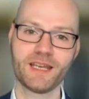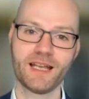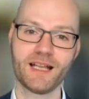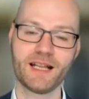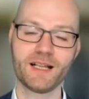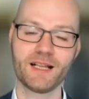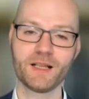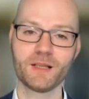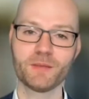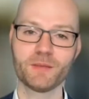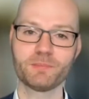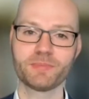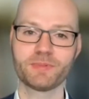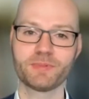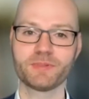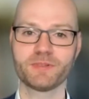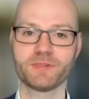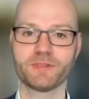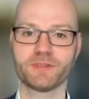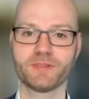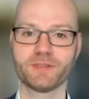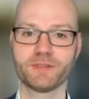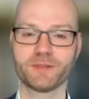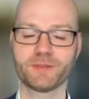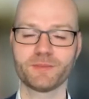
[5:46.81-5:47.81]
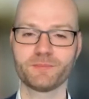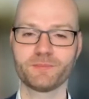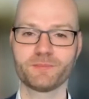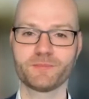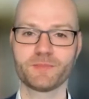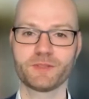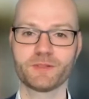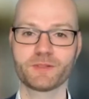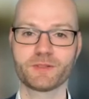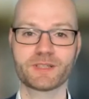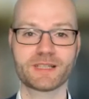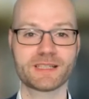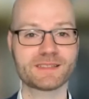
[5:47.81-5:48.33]
help
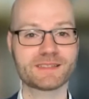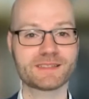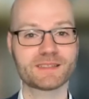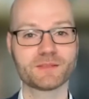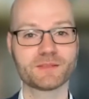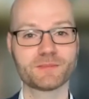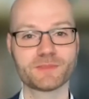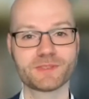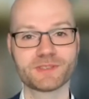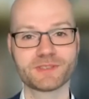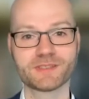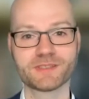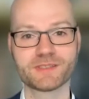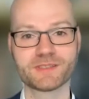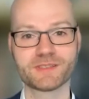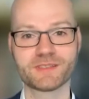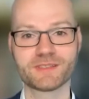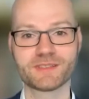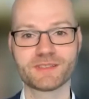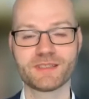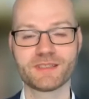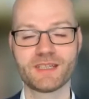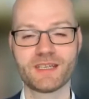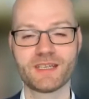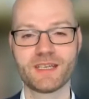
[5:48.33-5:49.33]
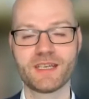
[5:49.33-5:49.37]
your customers,